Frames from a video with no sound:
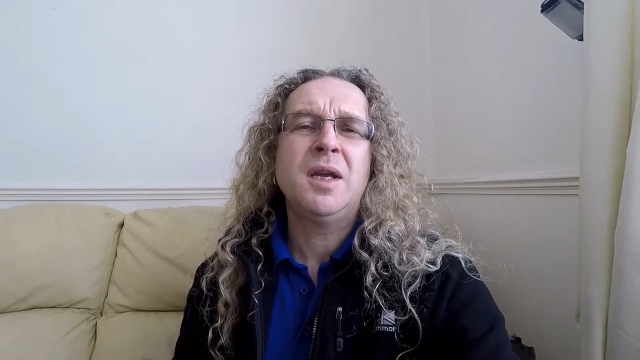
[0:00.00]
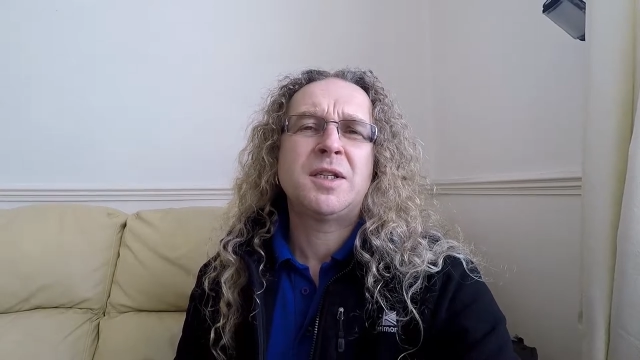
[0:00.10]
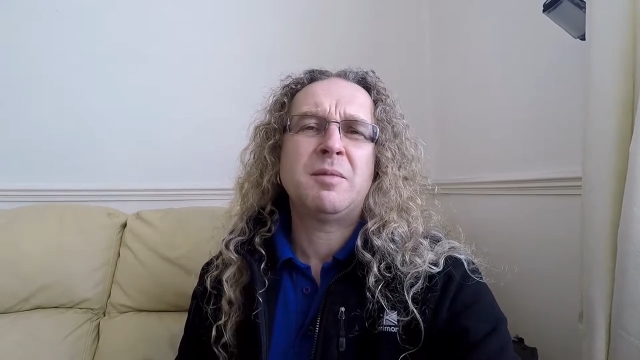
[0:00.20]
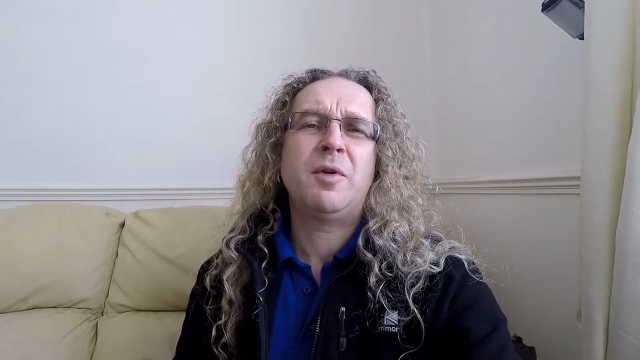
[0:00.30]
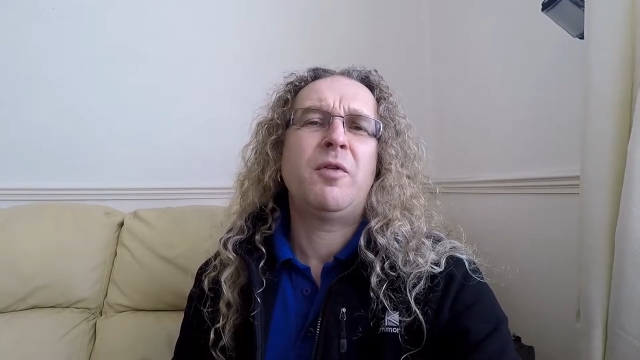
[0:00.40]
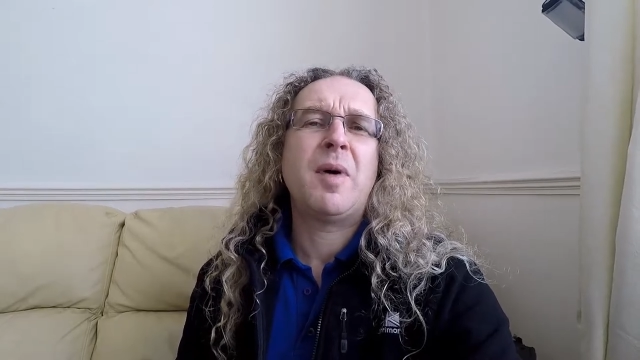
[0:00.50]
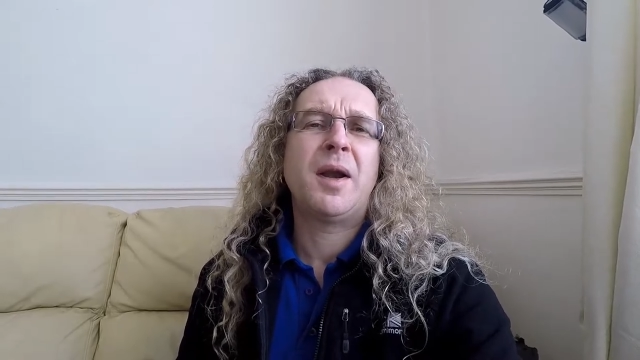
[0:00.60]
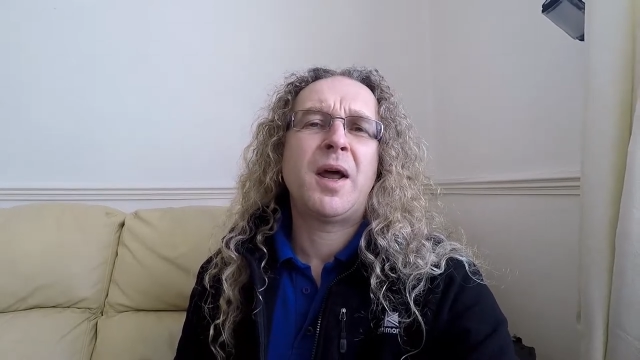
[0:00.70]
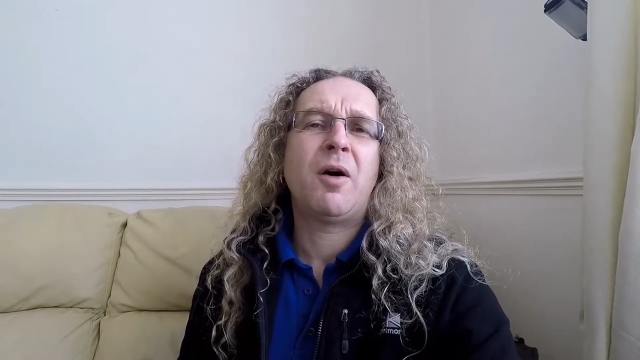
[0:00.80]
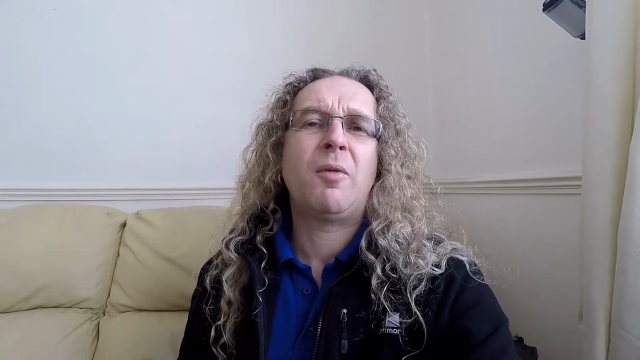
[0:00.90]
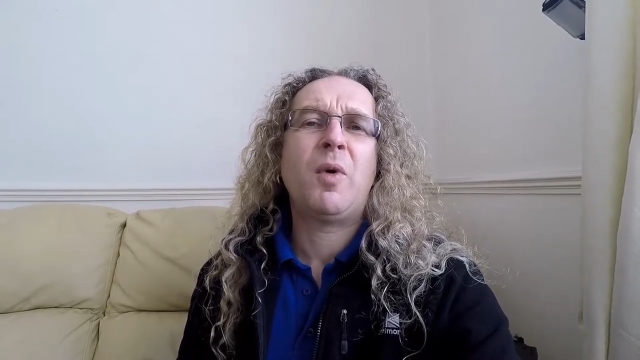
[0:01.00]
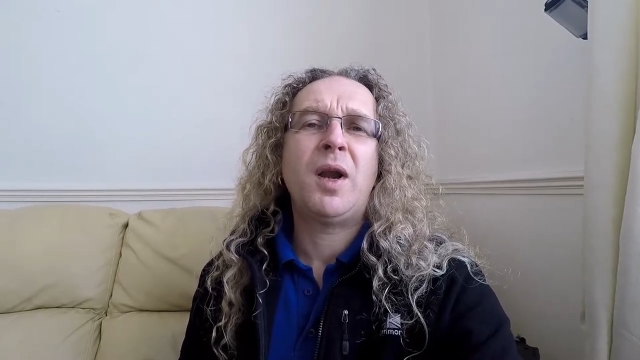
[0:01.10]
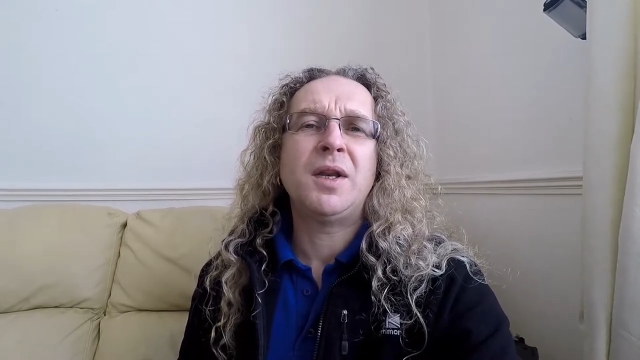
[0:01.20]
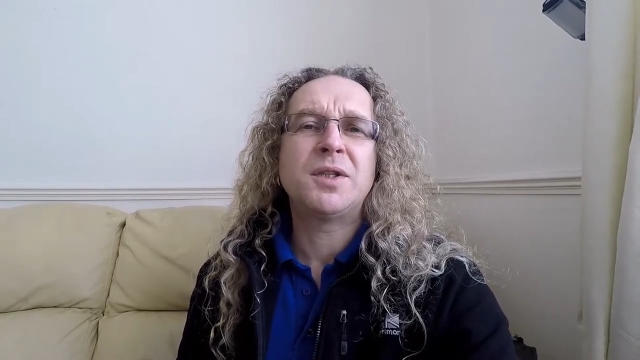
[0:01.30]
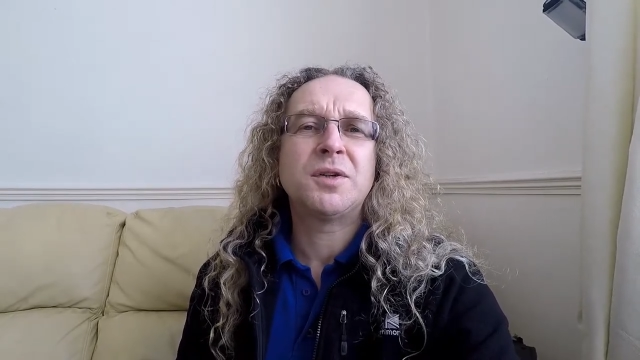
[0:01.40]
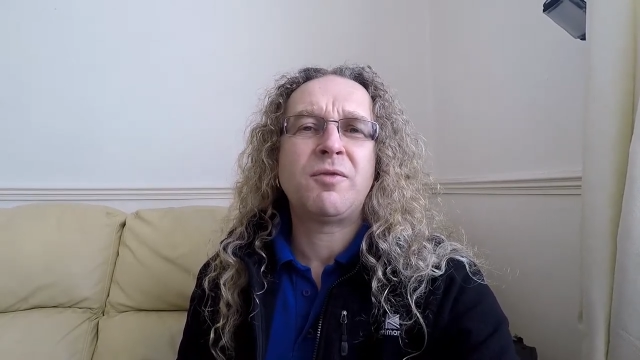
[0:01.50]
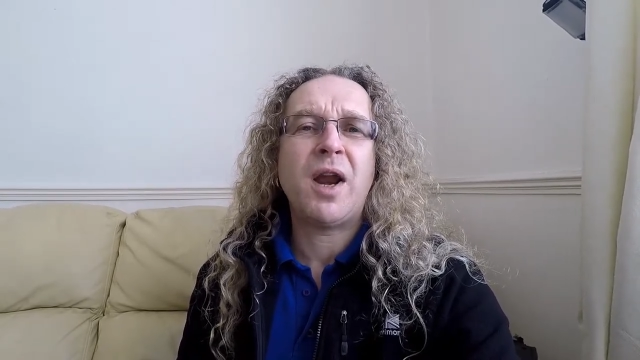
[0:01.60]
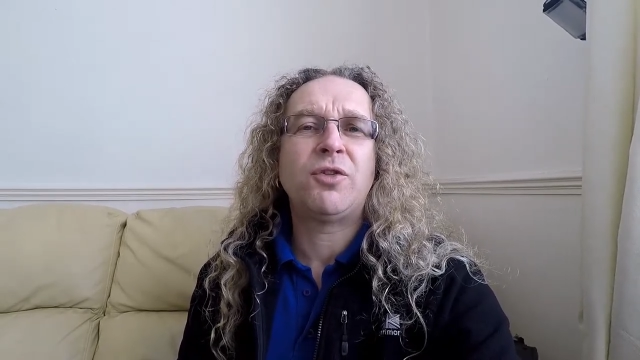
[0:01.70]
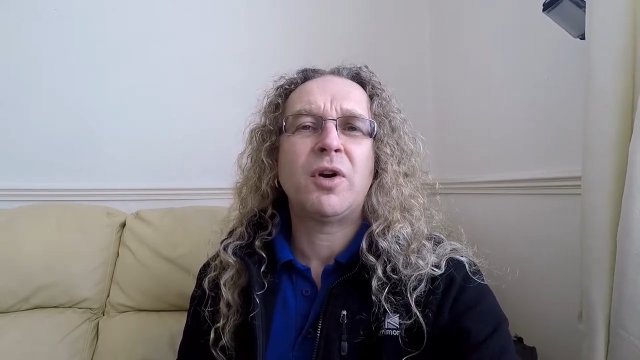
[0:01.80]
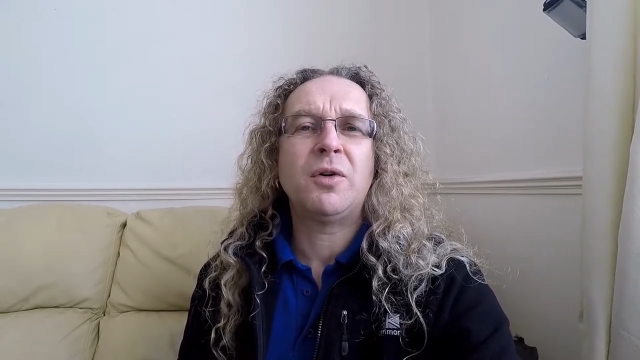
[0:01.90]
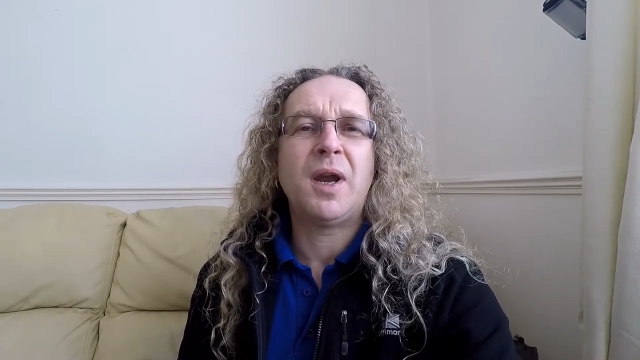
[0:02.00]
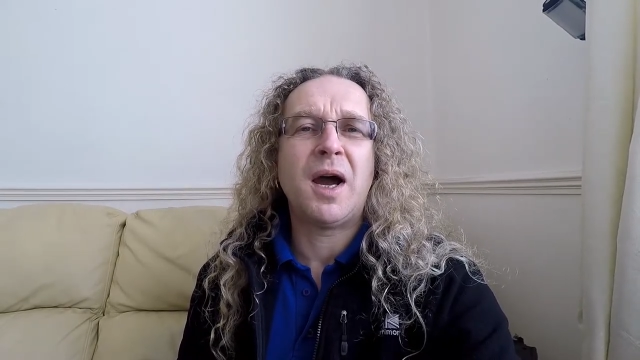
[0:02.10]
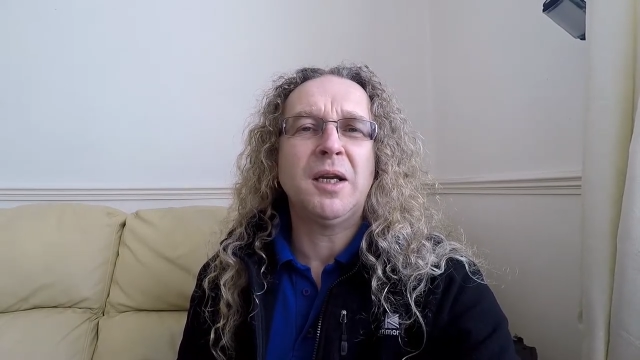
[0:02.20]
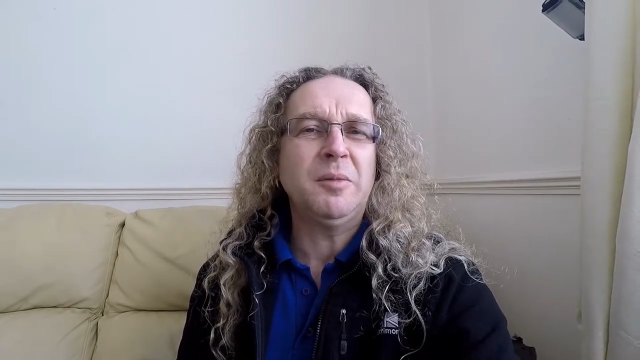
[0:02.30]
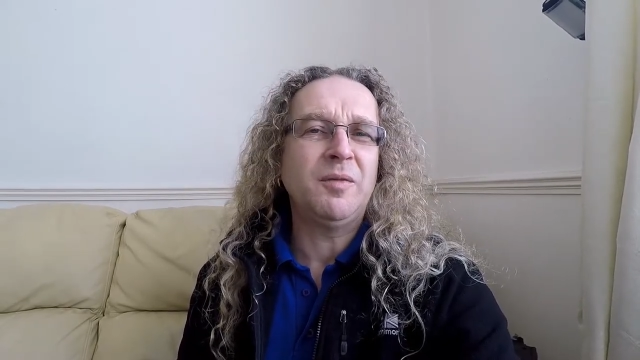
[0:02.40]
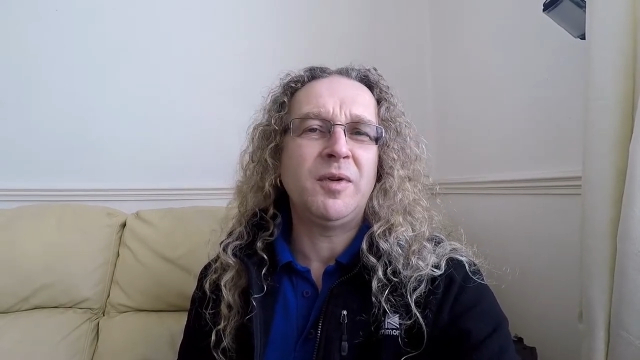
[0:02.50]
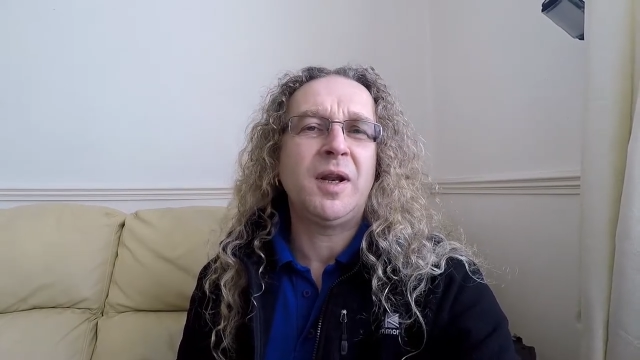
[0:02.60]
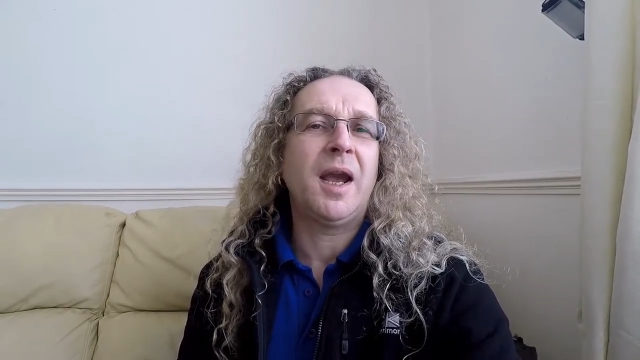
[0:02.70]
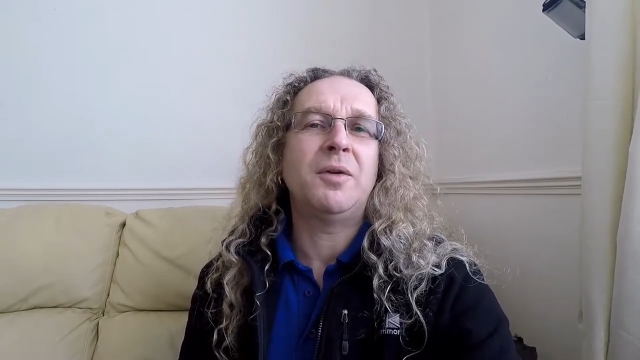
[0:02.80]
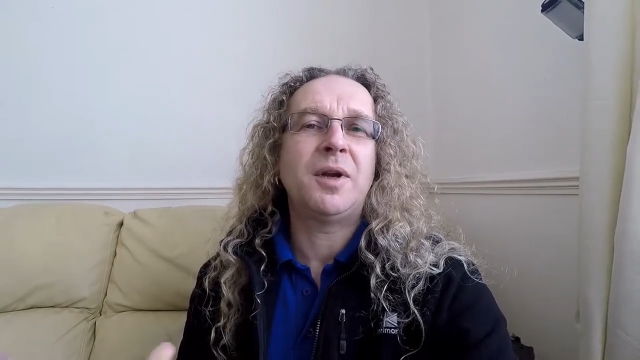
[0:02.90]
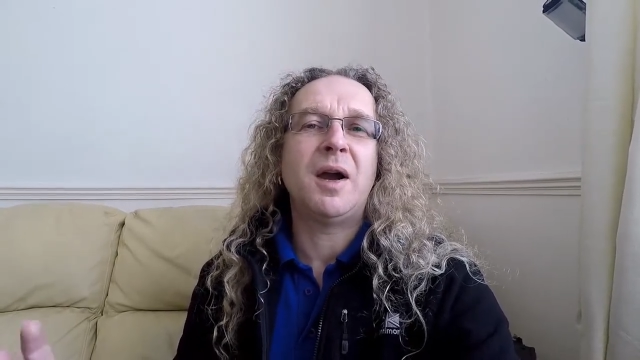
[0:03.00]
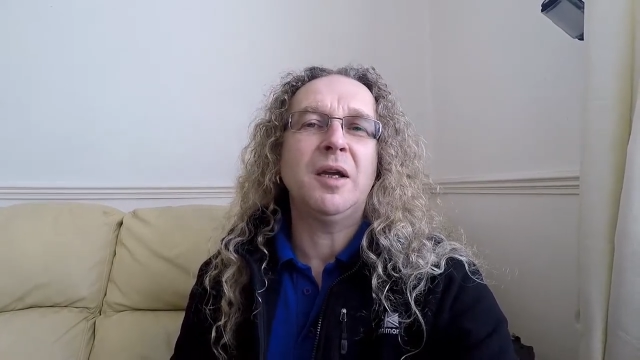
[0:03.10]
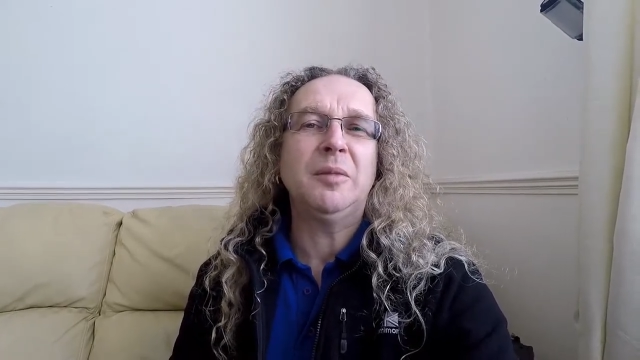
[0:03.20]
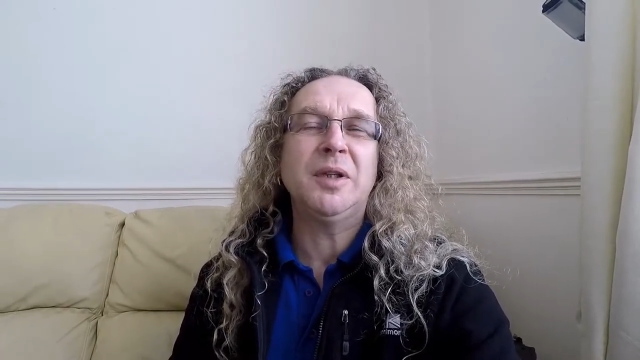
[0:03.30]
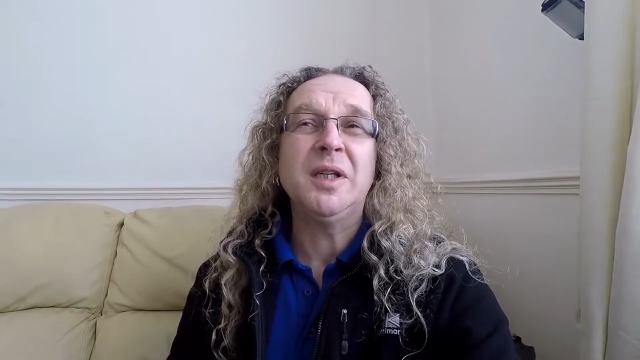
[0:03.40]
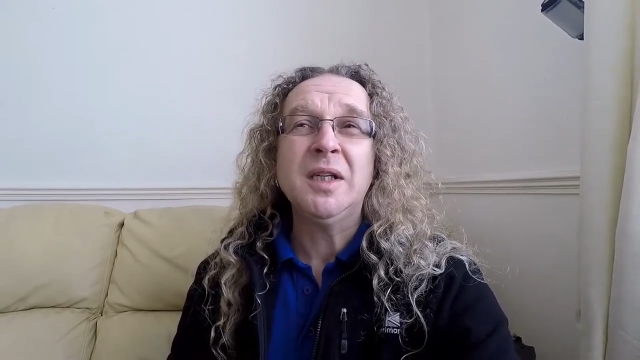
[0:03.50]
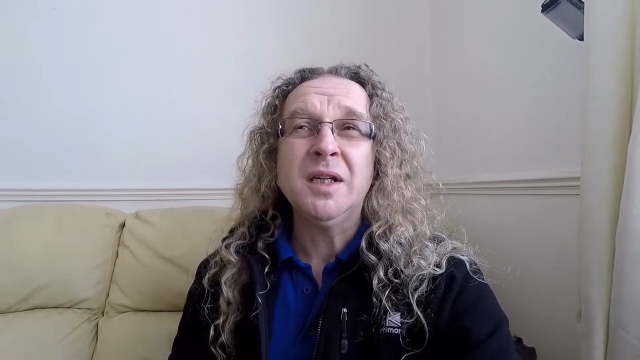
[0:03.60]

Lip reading: of you may know I'm well into retro gaming, video gaming.